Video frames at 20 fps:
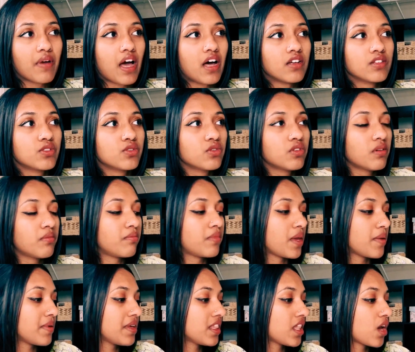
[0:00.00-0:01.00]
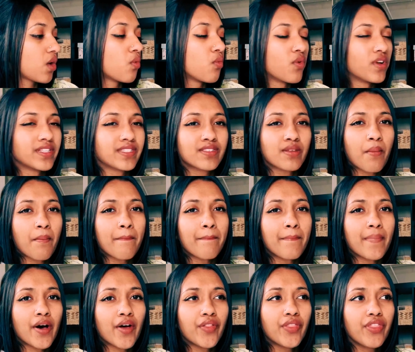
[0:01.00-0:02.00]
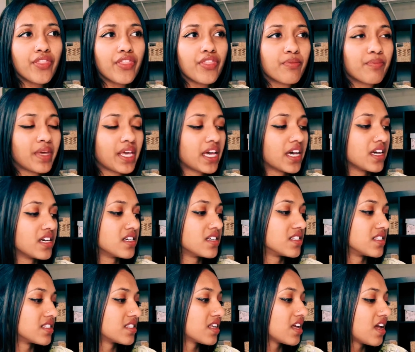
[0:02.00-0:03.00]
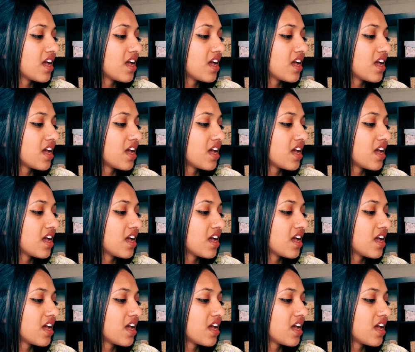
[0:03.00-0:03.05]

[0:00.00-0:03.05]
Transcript: I'll do it maybe like once a month, because